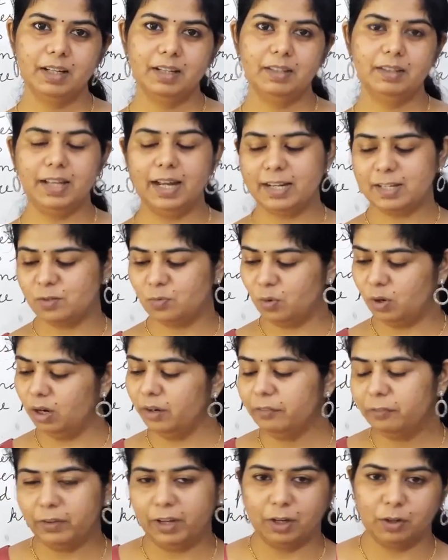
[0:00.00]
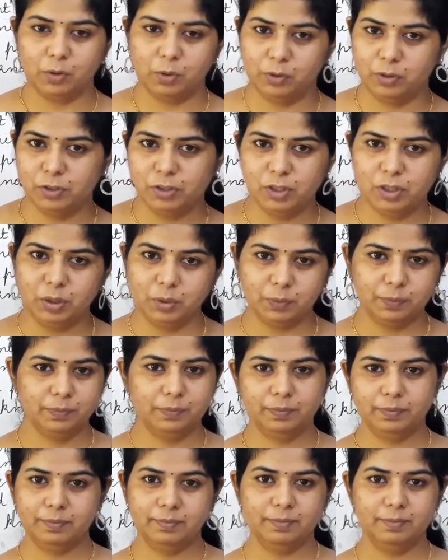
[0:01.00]
That's what we are going to
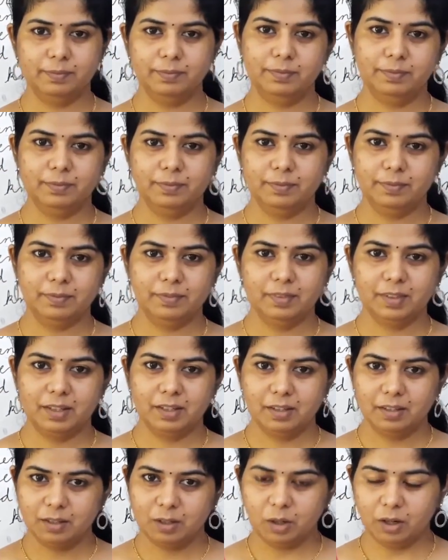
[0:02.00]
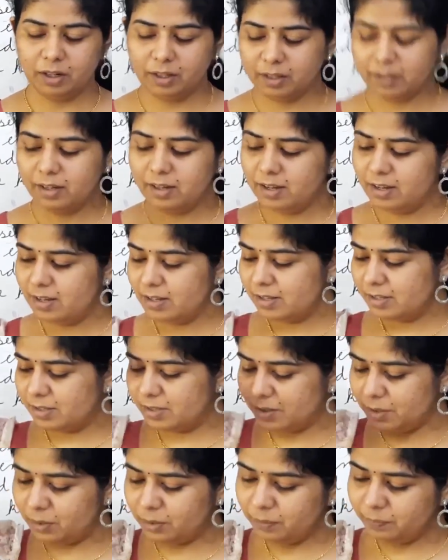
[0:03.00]
do. Got it?
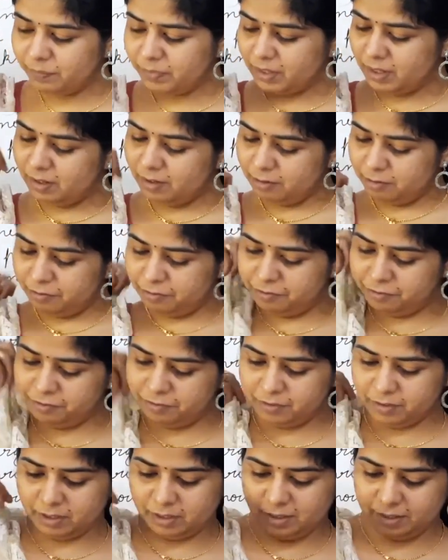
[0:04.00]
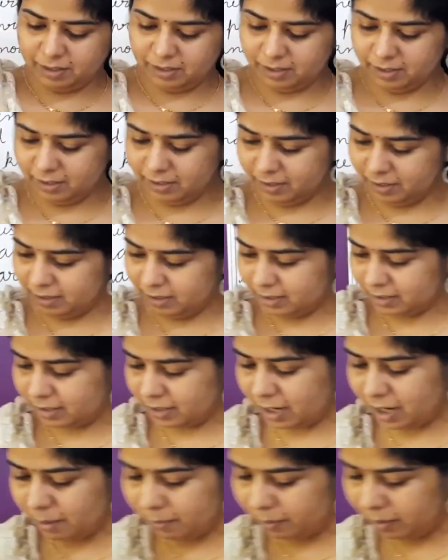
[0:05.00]
So,
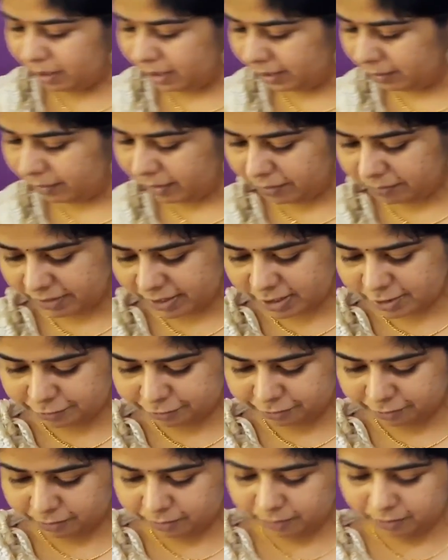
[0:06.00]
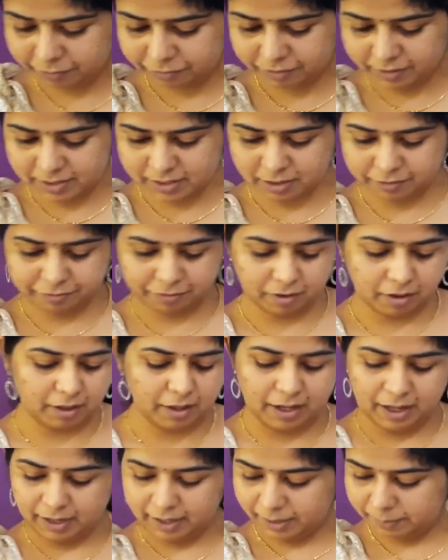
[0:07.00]
carbohydrate rich food, first of all,
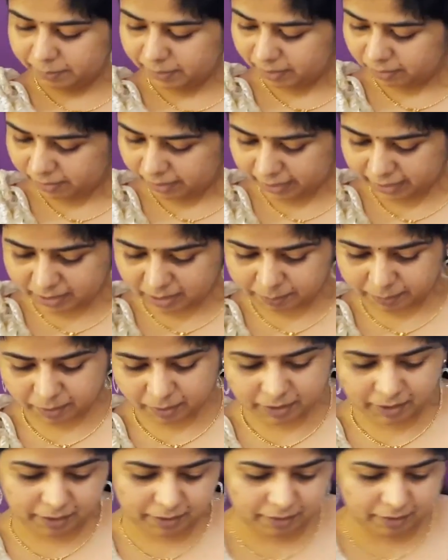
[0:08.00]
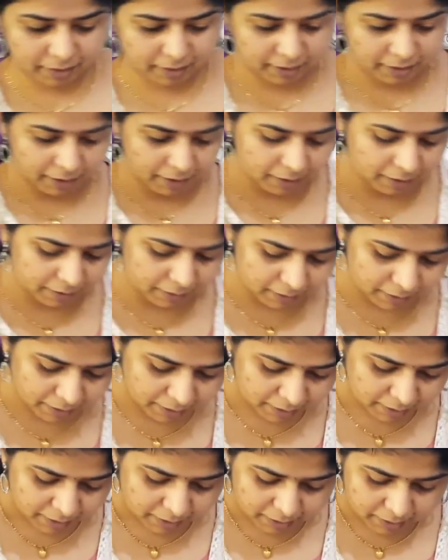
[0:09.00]
let me write about
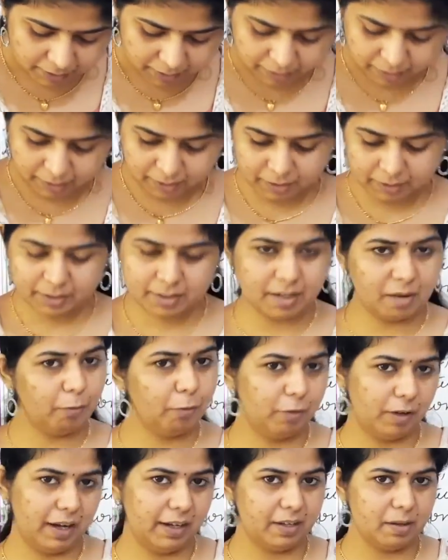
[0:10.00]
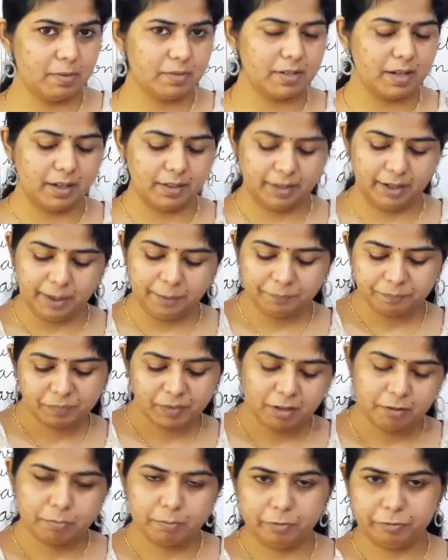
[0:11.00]
here, some food items are there.